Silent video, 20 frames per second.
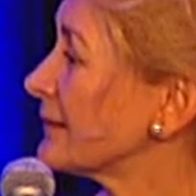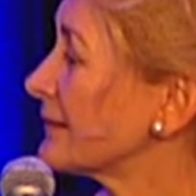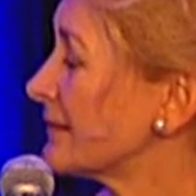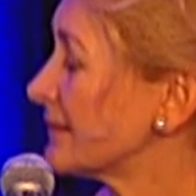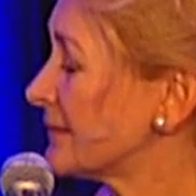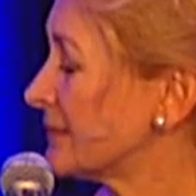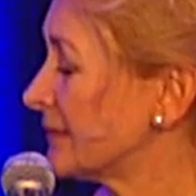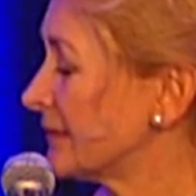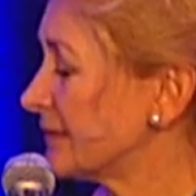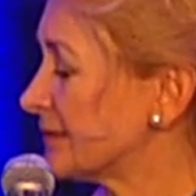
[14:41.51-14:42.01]

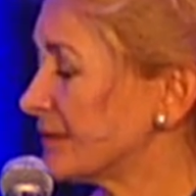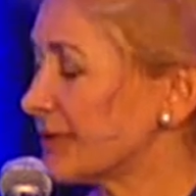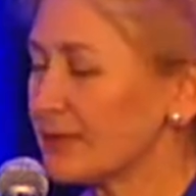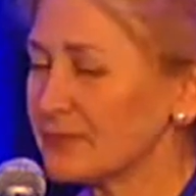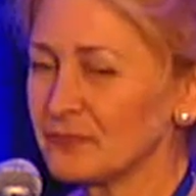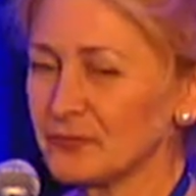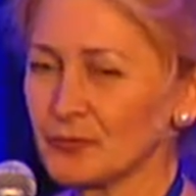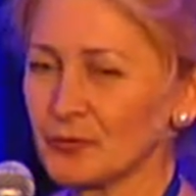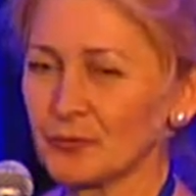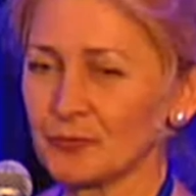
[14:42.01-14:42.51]
Since
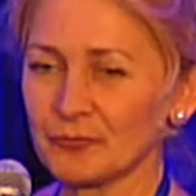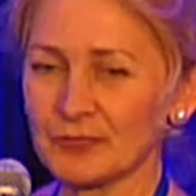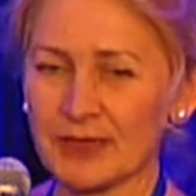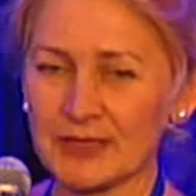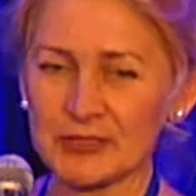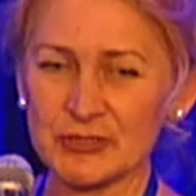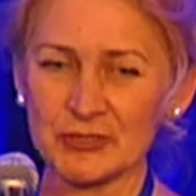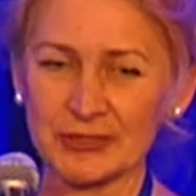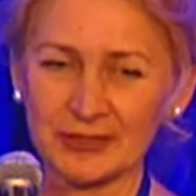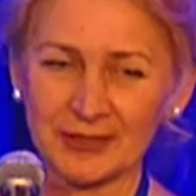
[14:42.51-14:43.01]
I'm from
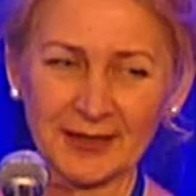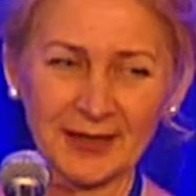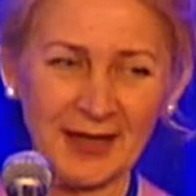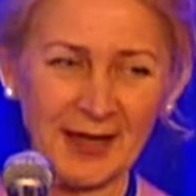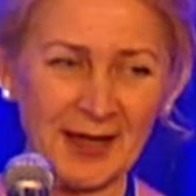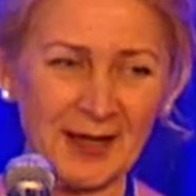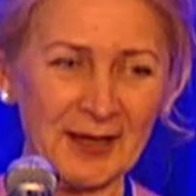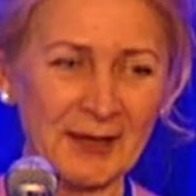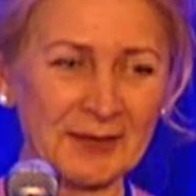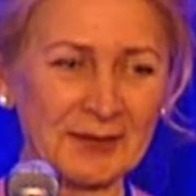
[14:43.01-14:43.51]
Russia,
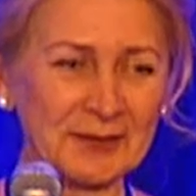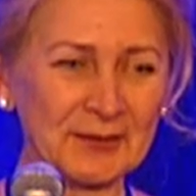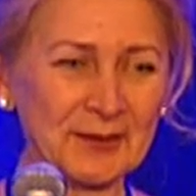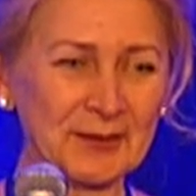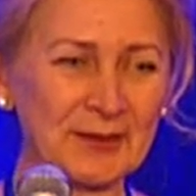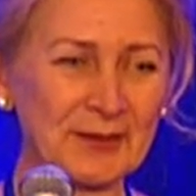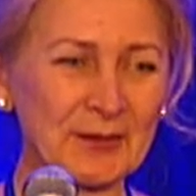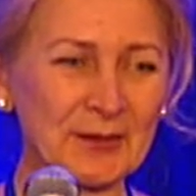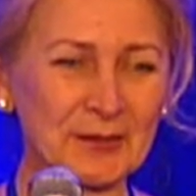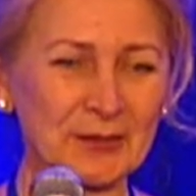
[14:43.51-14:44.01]

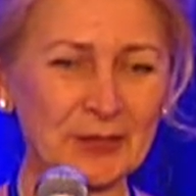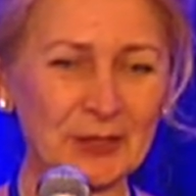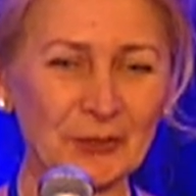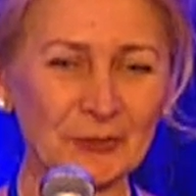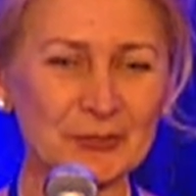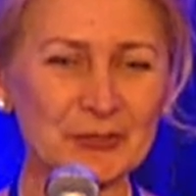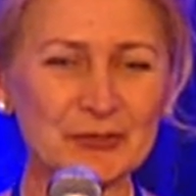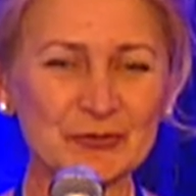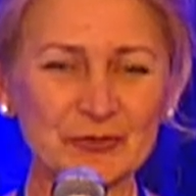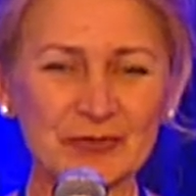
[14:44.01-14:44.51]
I
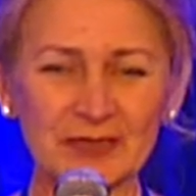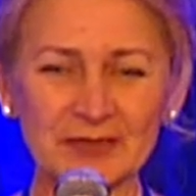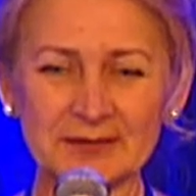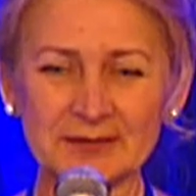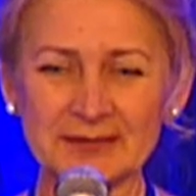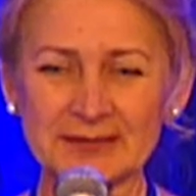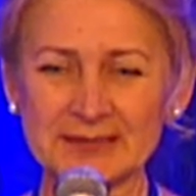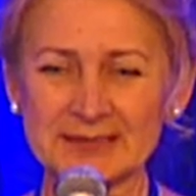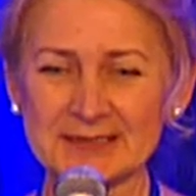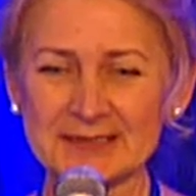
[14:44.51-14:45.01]

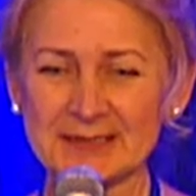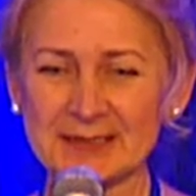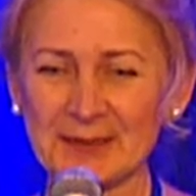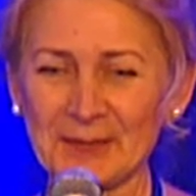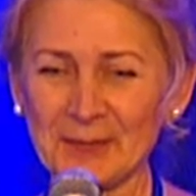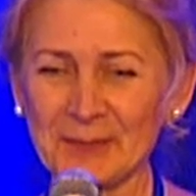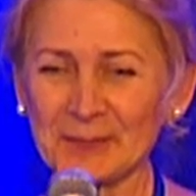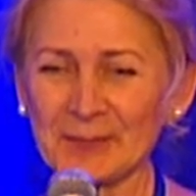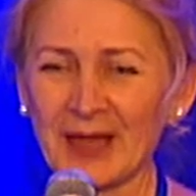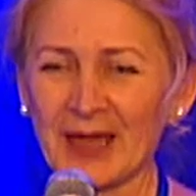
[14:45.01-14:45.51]
illustrate this
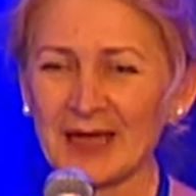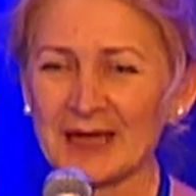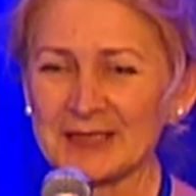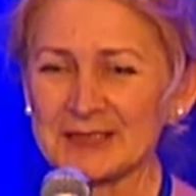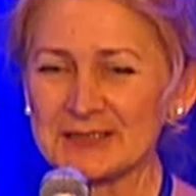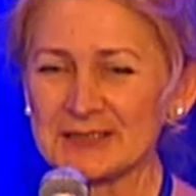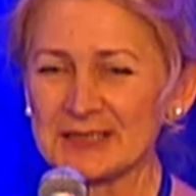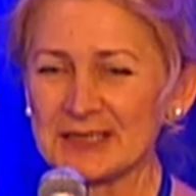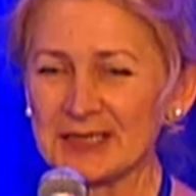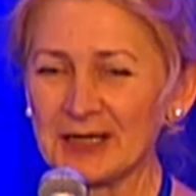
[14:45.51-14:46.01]

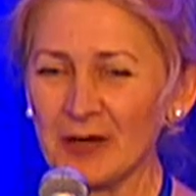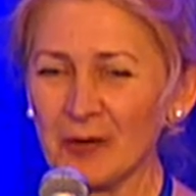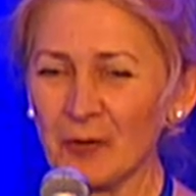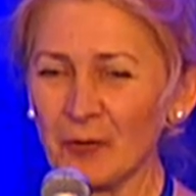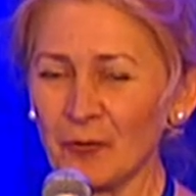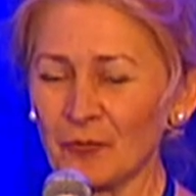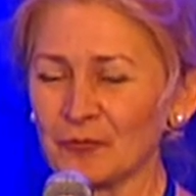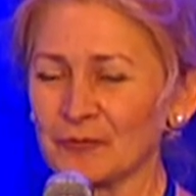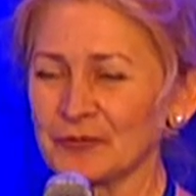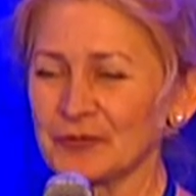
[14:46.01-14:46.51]
idea
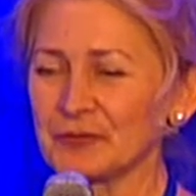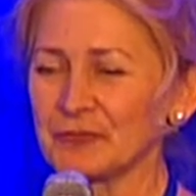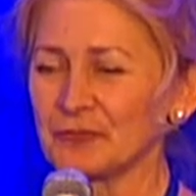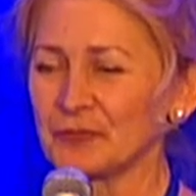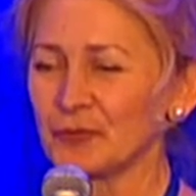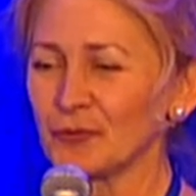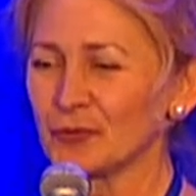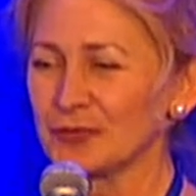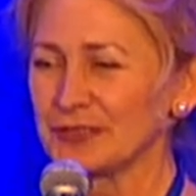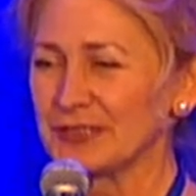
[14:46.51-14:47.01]
of
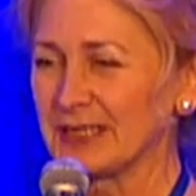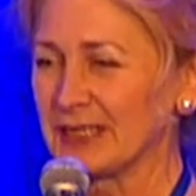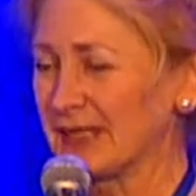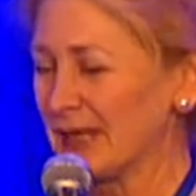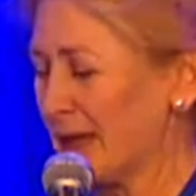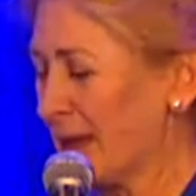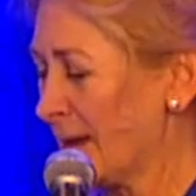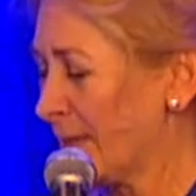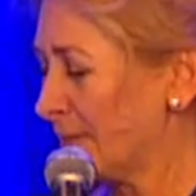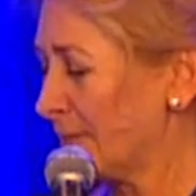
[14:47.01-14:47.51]
refolding
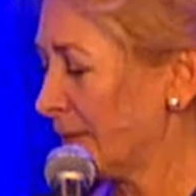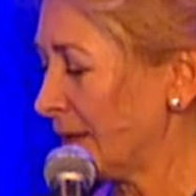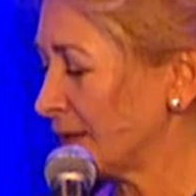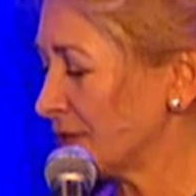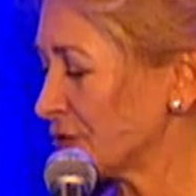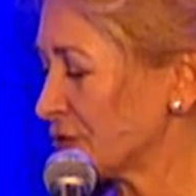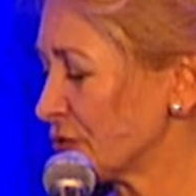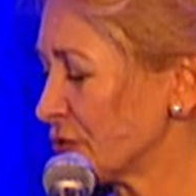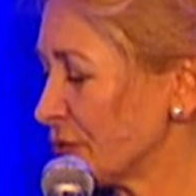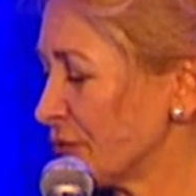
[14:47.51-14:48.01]
by
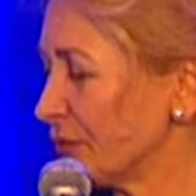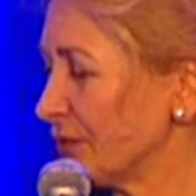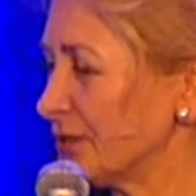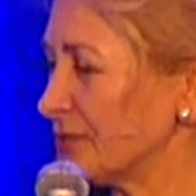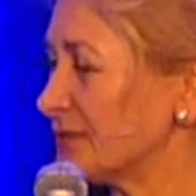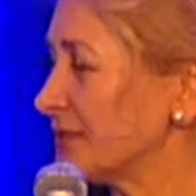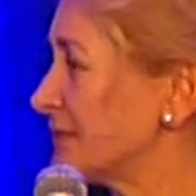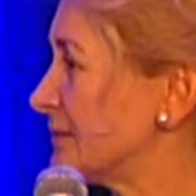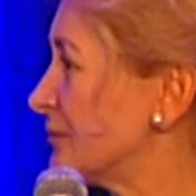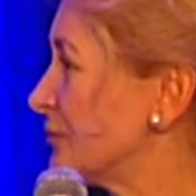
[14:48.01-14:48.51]
showing
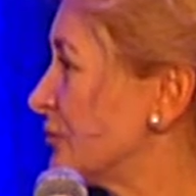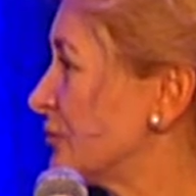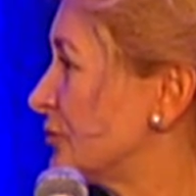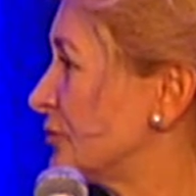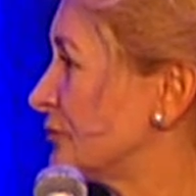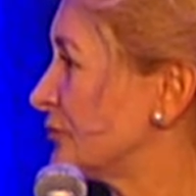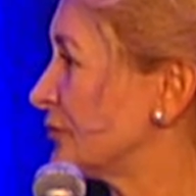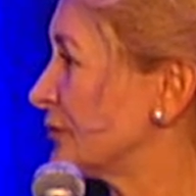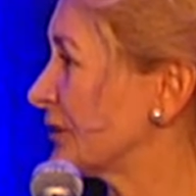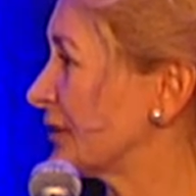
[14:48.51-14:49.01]
this
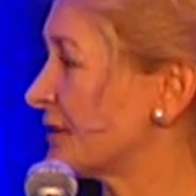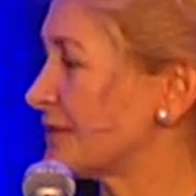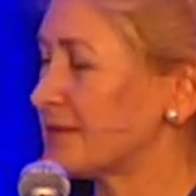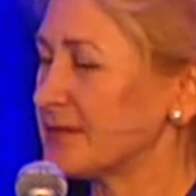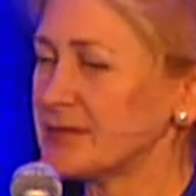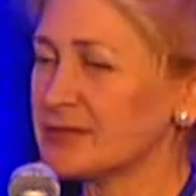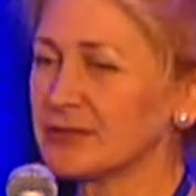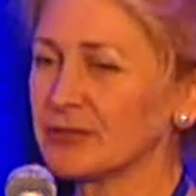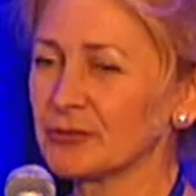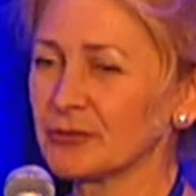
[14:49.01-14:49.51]
beautiful
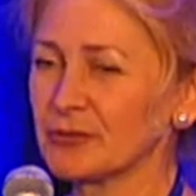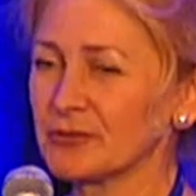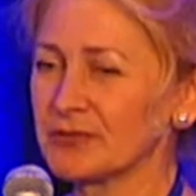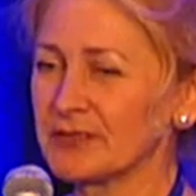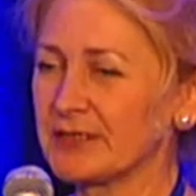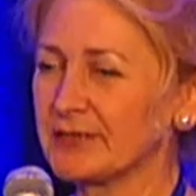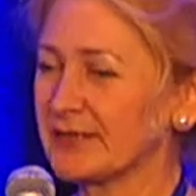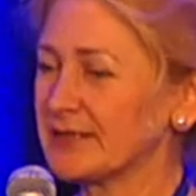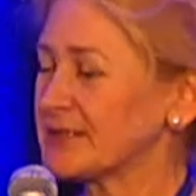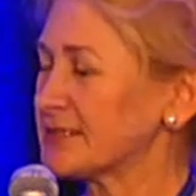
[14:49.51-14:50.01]
cathedral on
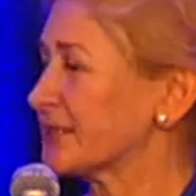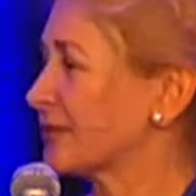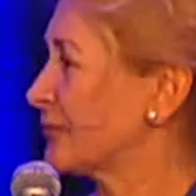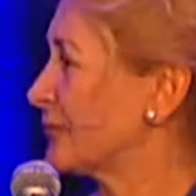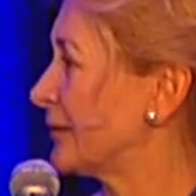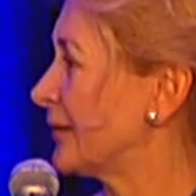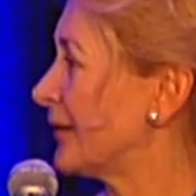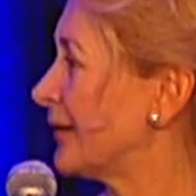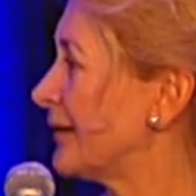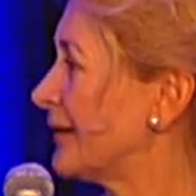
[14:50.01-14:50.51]
the red
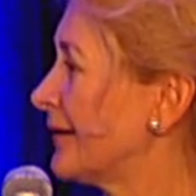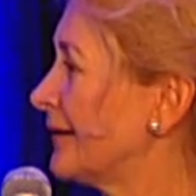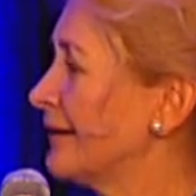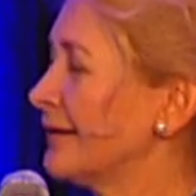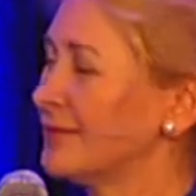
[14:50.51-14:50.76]
square,